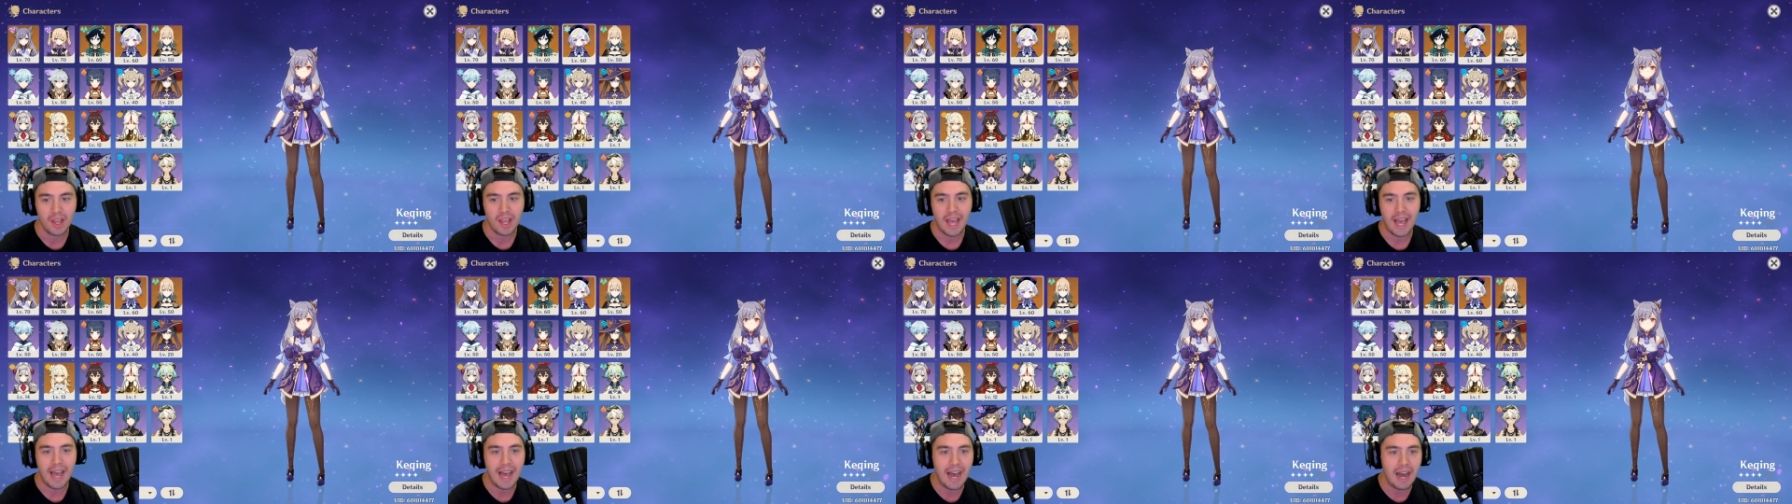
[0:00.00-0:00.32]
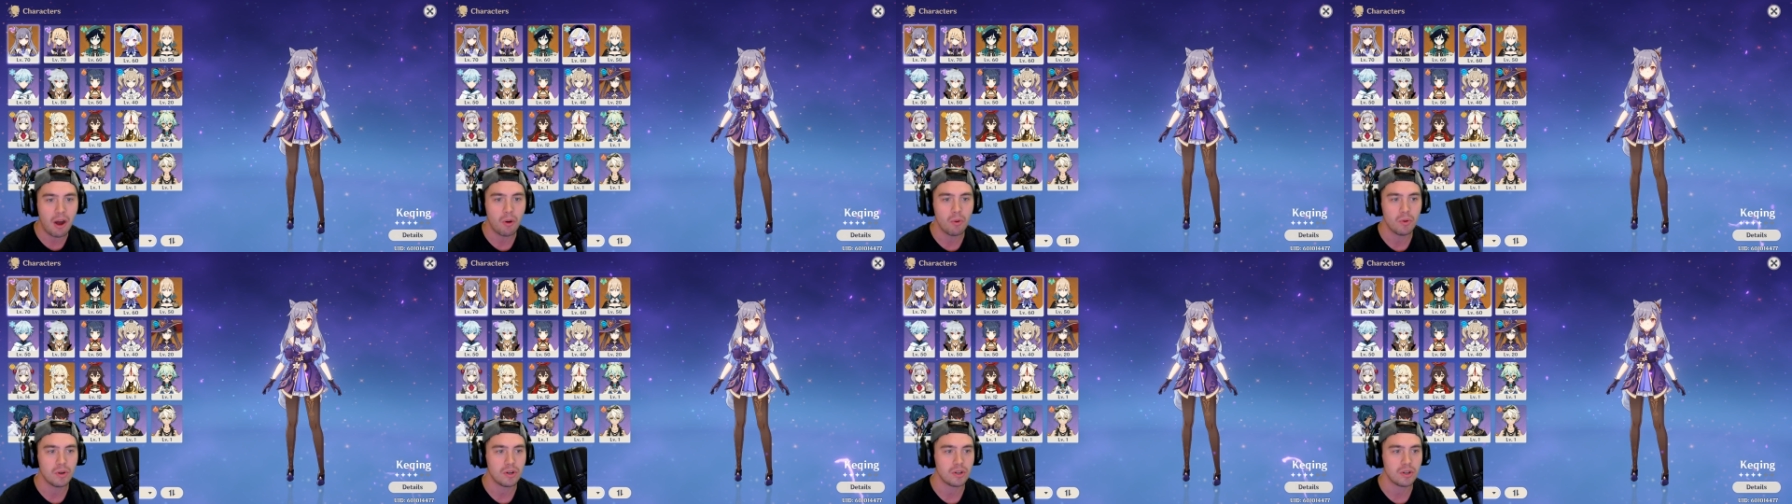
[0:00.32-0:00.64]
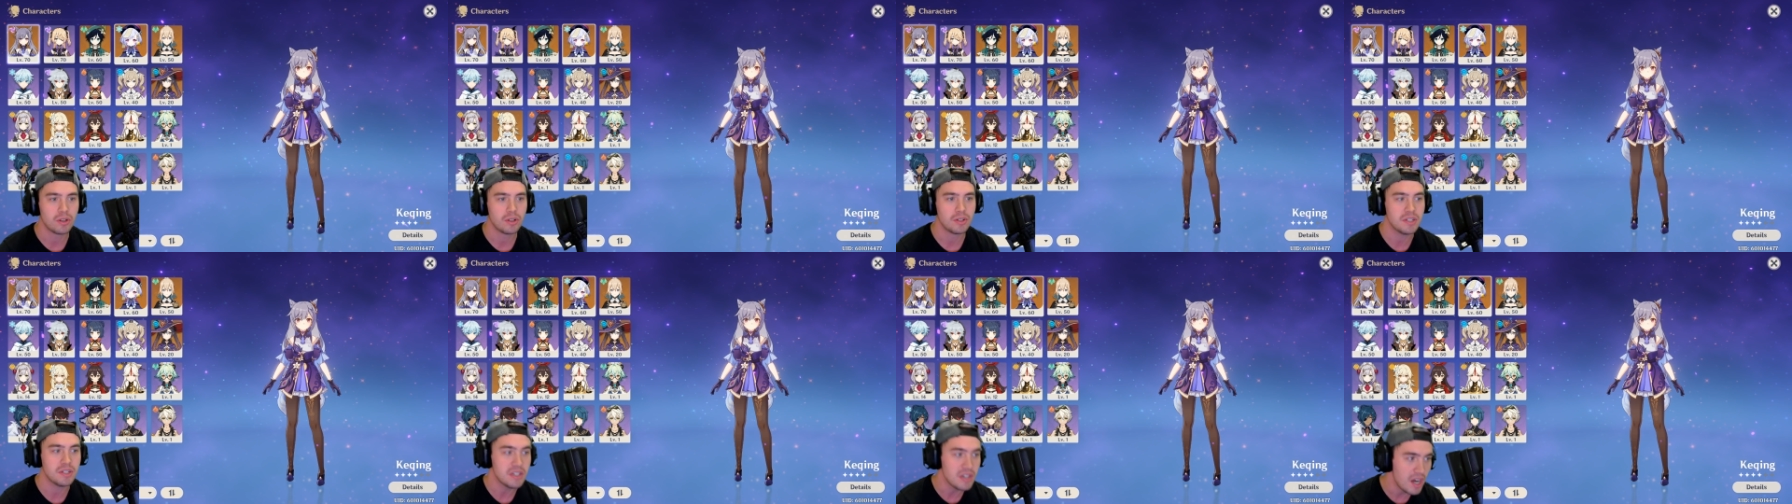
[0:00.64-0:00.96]

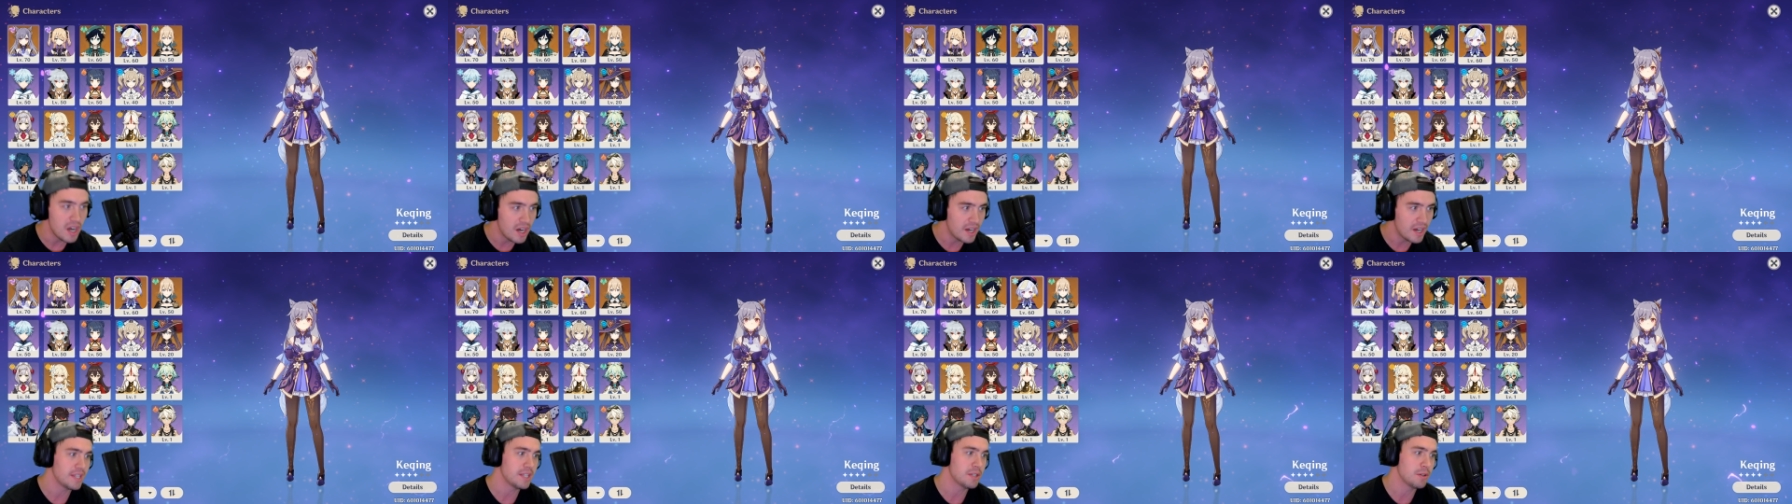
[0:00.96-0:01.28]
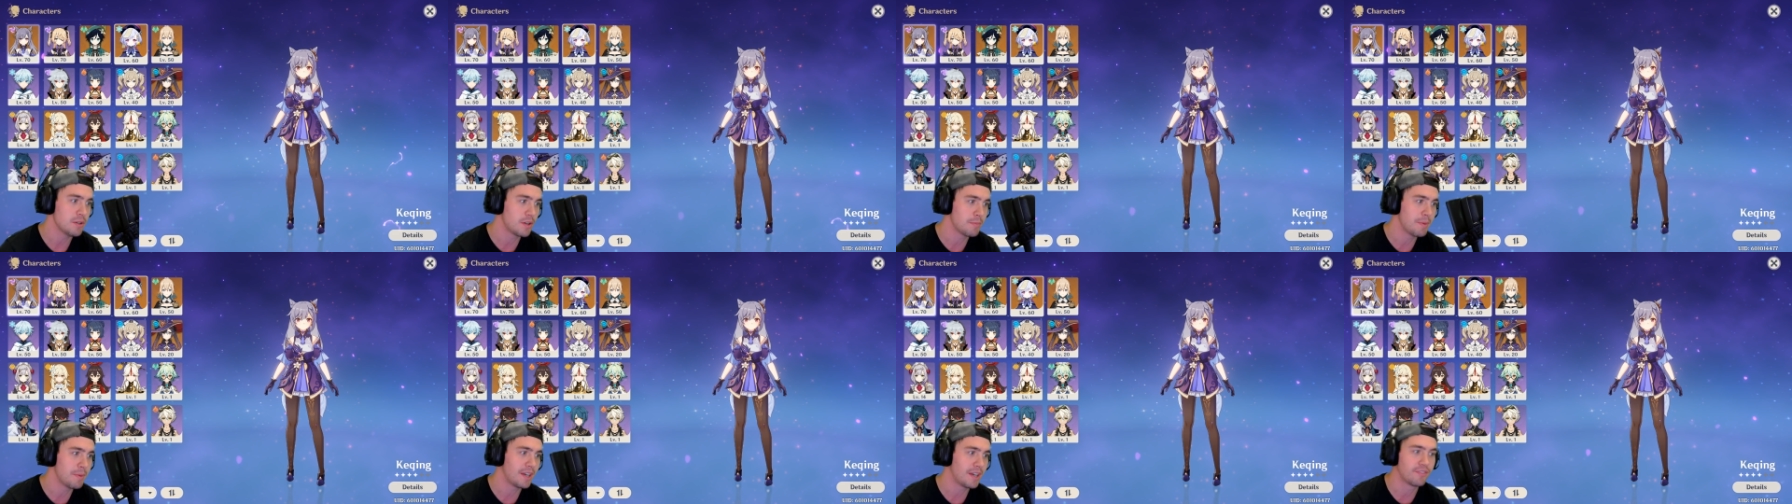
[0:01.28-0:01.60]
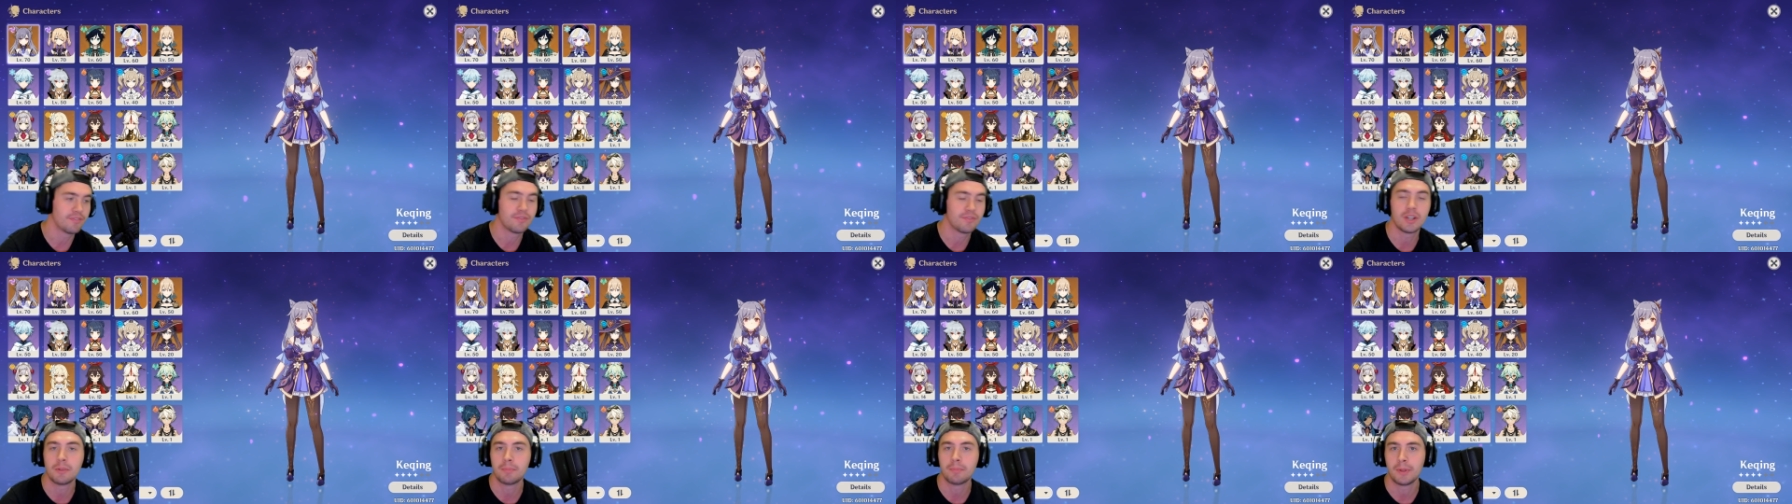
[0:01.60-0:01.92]
how nutty you can make a
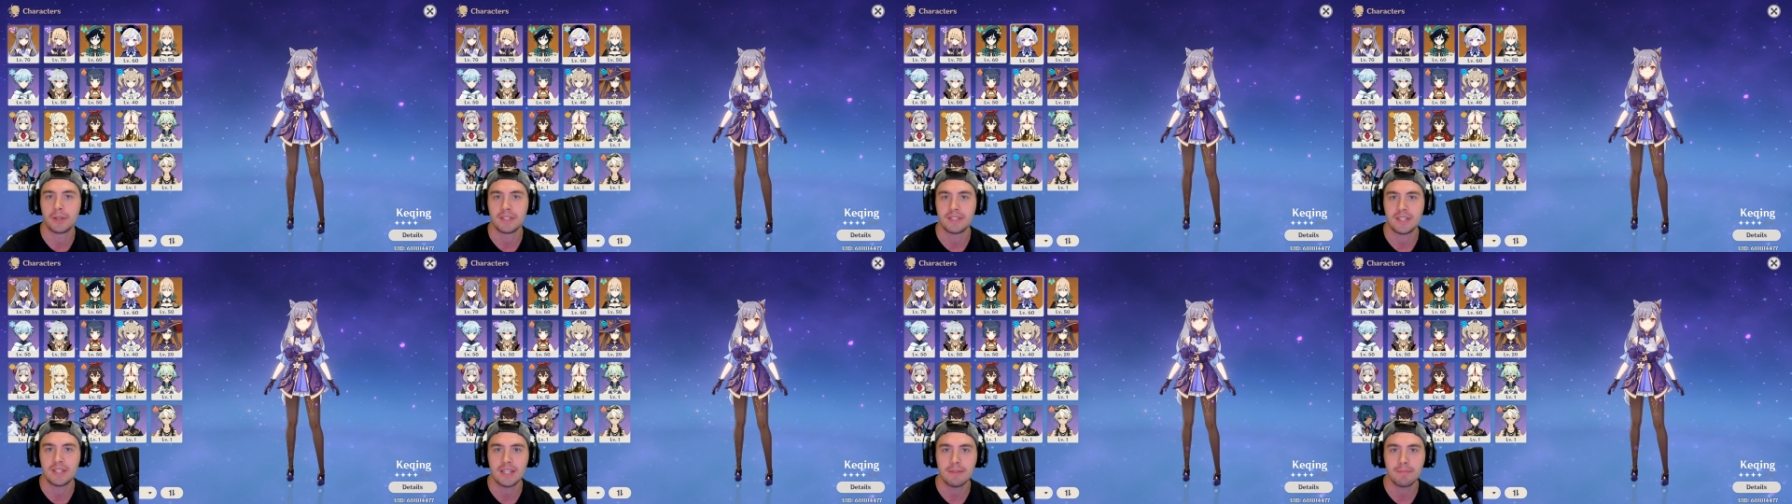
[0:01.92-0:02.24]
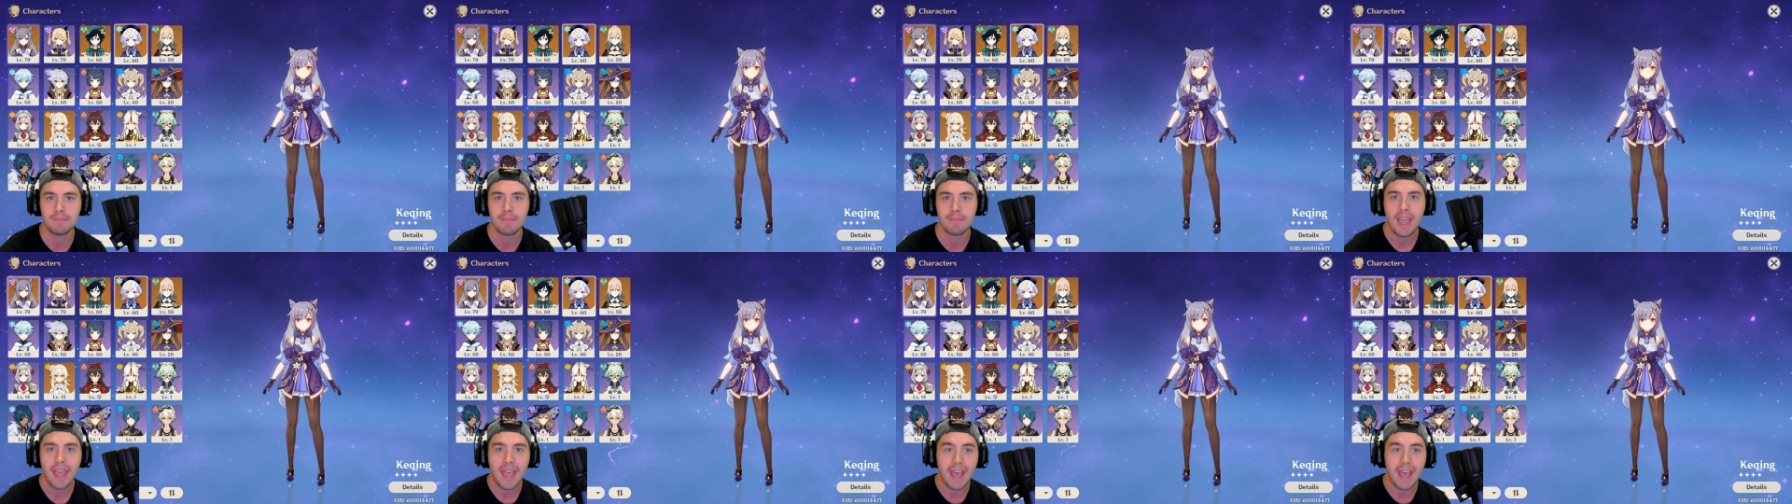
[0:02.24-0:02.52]
free-to-play team.